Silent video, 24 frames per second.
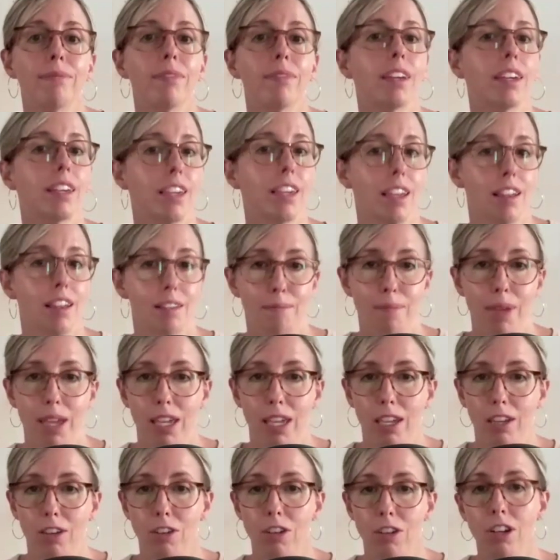Again,
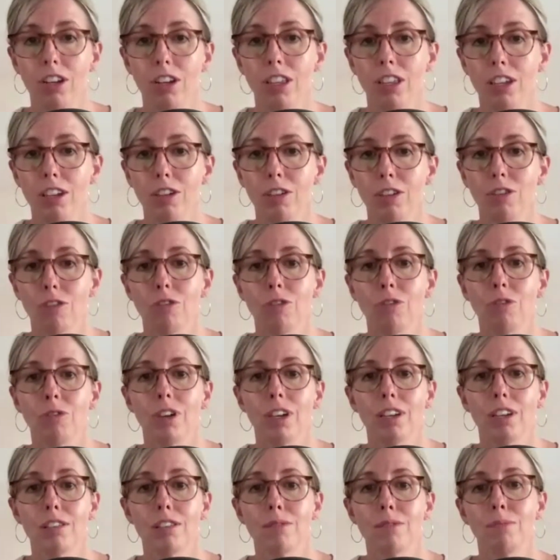making sure that you
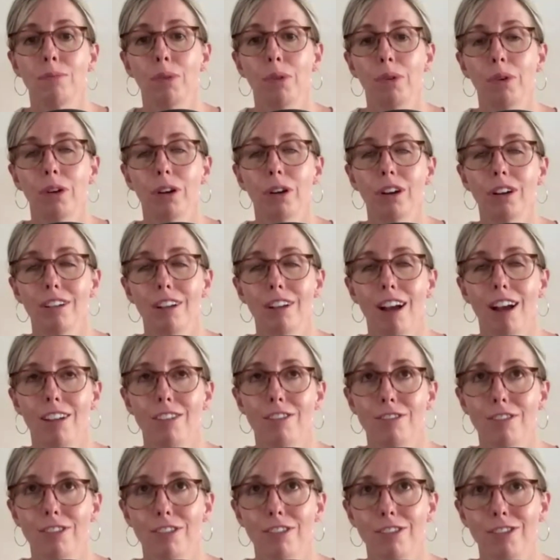explore
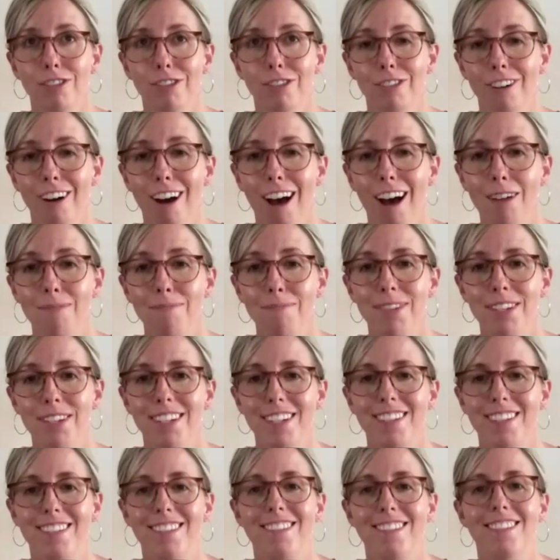non-surgical
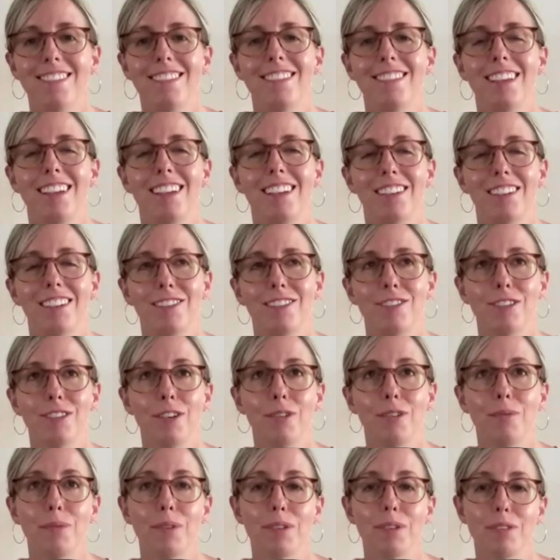options and
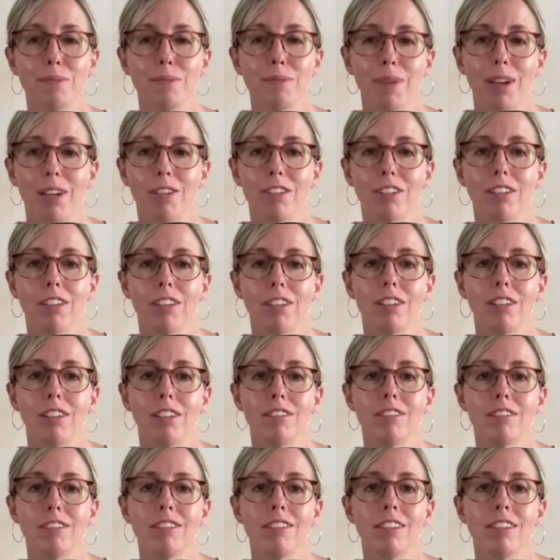consult with
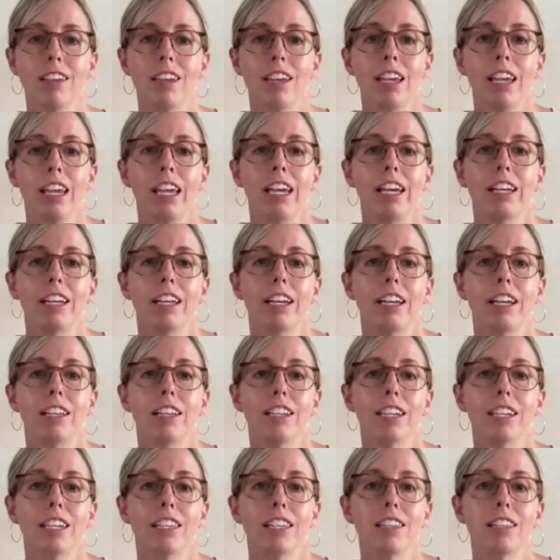specialists
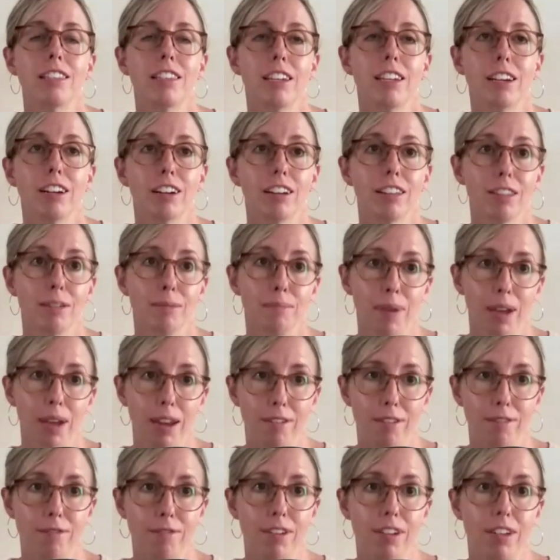to consider the
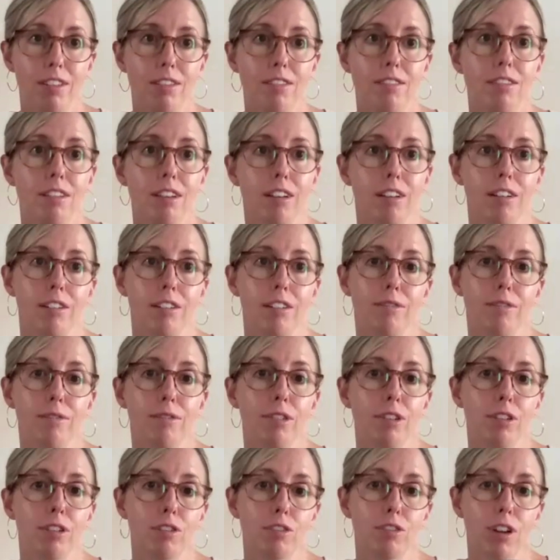benefits of
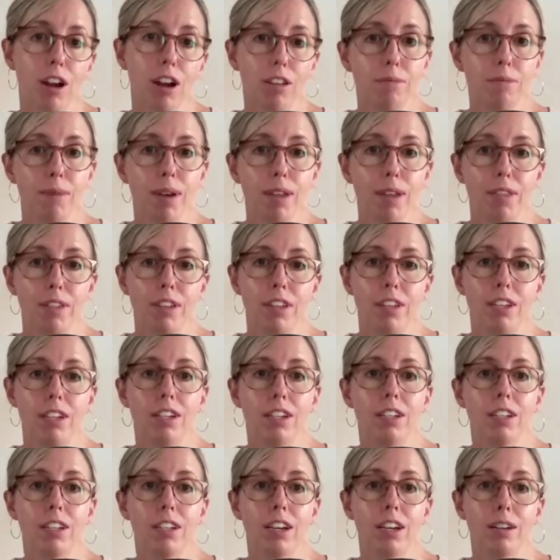the Schroth
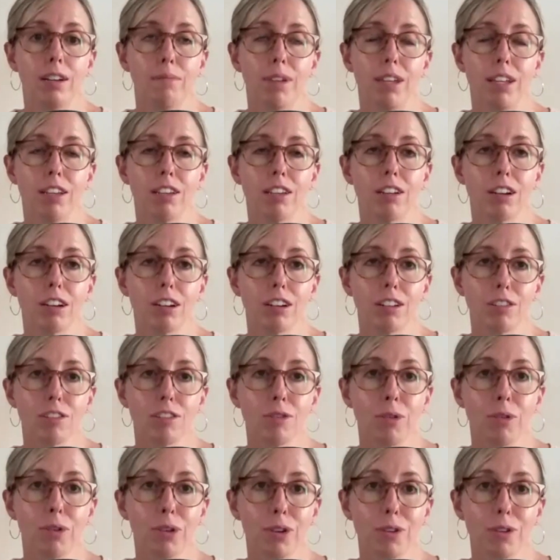method in your
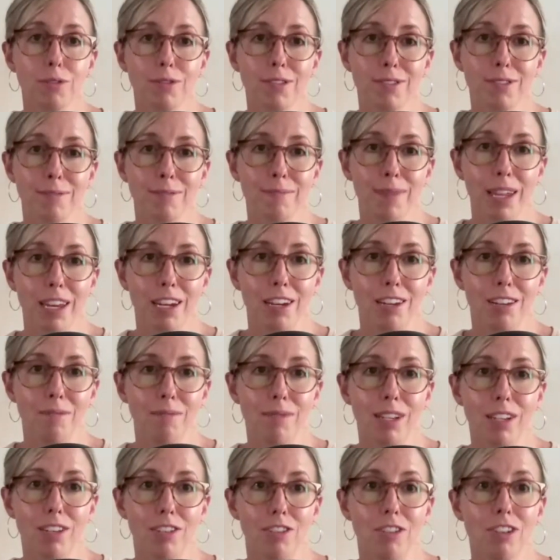scoliosis
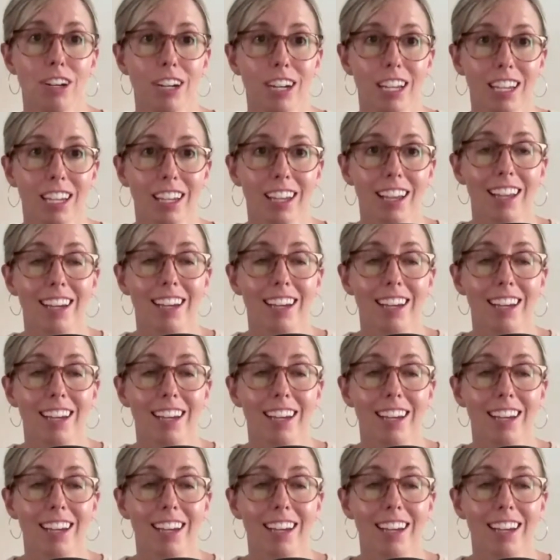management journey.